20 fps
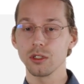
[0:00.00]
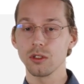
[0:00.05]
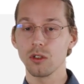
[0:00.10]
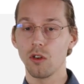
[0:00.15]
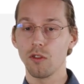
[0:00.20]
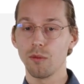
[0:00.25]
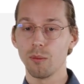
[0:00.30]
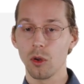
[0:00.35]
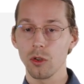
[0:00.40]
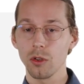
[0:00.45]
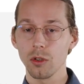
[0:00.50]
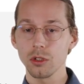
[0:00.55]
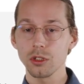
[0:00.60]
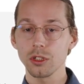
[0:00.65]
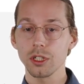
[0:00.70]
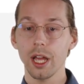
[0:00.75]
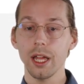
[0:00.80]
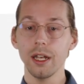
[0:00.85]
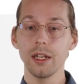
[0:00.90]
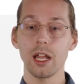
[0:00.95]
of models
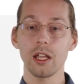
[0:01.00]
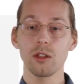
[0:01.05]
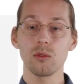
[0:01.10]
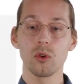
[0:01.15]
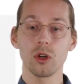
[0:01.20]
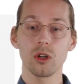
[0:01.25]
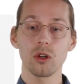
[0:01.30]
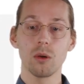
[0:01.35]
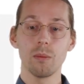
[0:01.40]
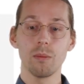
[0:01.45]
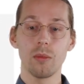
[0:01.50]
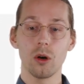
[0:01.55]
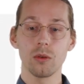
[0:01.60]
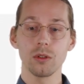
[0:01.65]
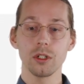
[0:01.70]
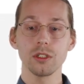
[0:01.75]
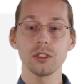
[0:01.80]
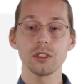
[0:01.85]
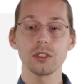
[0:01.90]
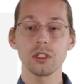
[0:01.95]
and network
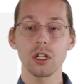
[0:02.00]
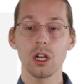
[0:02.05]
components,